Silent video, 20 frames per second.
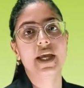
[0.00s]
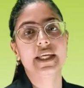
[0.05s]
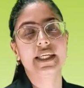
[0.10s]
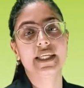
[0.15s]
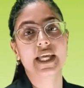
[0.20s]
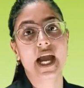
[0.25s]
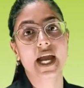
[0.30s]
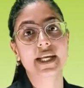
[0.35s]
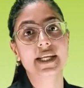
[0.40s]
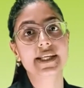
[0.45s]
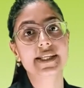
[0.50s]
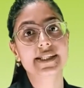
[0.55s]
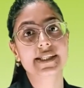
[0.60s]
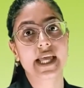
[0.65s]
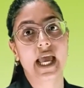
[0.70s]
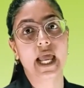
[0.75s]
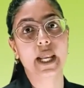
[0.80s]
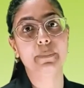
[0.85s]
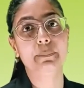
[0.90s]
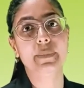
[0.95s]
Yarn is
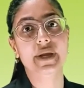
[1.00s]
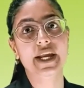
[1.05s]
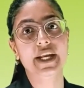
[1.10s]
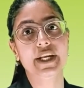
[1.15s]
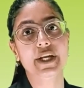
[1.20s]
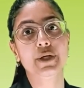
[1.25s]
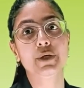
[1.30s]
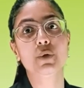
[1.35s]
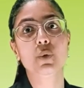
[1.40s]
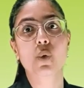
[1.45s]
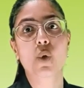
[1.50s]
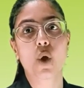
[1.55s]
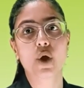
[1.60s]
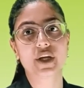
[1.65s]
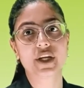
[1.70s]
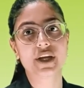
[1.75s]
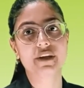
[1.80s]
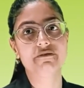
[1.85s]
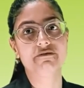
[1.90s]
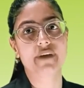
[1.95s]
then made into
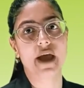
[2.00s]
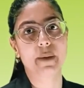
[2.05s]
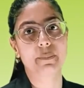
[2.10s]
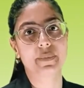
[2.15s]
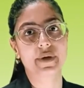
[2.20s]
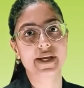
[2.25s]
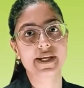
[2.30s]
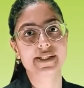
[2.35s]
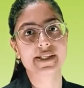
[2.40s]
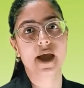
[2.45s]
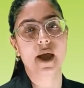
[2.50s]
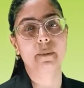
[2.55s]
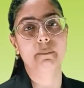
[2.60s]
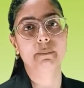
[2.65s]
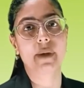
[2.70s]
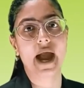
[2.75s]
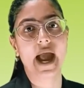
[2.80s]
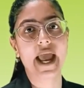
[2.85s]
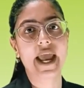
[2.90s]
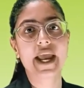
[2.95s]
cotton fabrics
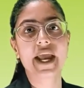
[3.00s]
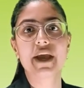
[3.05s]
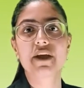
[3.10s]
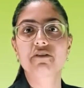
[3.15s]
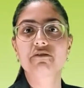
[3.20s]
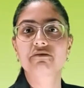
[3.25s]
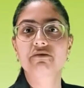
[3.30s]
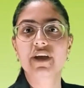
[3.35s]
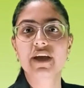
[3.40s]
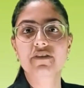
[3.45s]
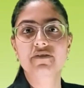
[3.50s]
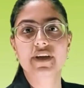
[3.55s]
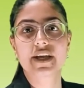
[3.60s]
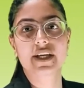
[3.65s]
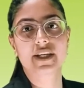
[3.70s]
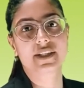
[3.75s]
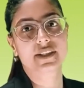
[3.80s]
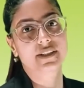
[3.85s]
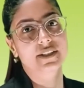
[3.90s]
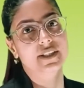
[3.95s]
by
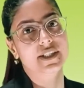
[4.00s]
weaving.